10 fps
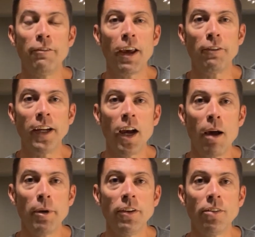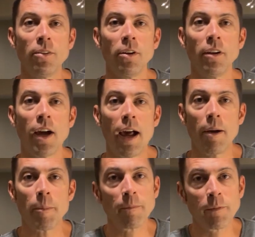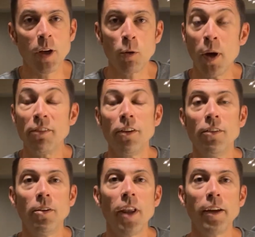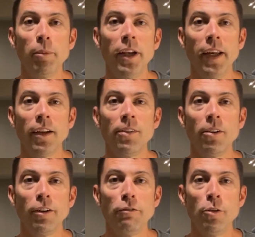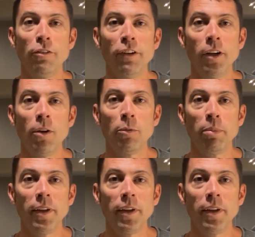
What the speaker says: If you have any comments or questions you'd like me to answer in future videos,